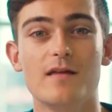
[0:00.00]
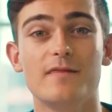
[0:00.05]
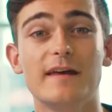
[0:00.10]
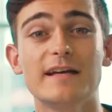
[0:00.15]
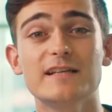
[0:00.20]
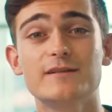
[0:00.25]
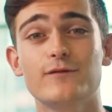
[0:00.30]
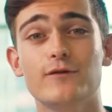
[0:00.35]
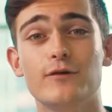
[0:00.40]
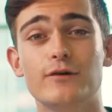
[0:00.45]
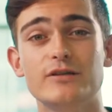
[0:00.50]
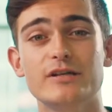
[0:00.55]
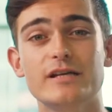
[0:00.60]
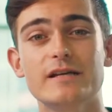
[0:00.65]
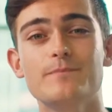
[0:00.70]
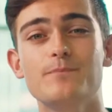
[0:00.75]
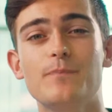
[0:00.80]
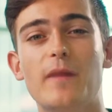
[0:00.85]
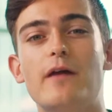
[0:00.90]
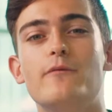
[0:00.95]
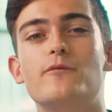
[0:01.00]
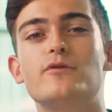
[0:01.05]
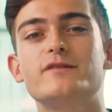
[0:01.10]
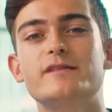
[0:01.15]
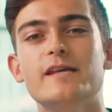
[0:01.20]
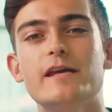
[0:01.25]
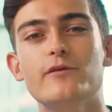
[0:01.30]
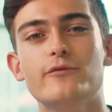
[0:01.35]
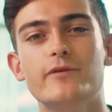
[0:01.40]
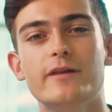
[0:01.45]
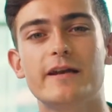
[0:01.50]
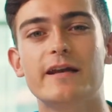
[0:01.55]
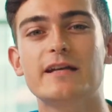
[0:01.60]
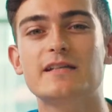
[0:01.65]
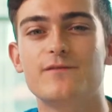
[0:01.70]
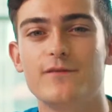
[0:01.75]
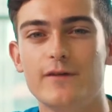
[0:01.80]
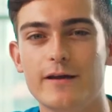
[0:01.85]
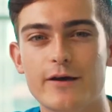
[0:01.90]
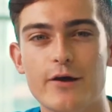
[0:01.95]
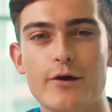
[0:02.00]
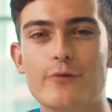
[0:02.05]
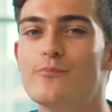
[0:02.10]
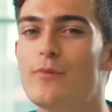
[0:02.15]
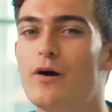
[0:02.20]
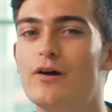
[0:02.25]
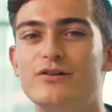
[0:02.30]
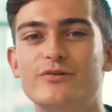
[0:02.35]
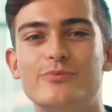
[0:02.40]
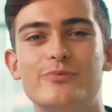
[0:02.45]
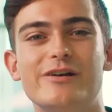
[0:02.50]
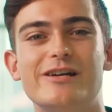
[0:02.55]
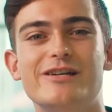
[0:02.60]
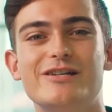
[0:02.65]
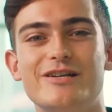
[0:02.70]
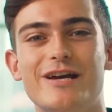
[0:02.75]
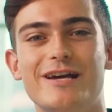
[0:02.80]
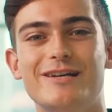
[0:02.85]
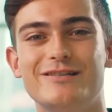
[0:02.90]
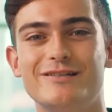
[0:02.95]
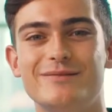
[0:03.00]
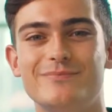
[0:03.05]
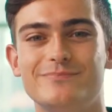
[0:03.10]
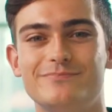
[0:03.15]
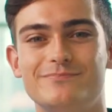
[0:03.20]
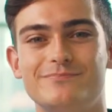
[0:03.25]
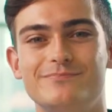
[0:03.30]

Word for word: Thanks for watching, and we'll see you in the next video on depreciation.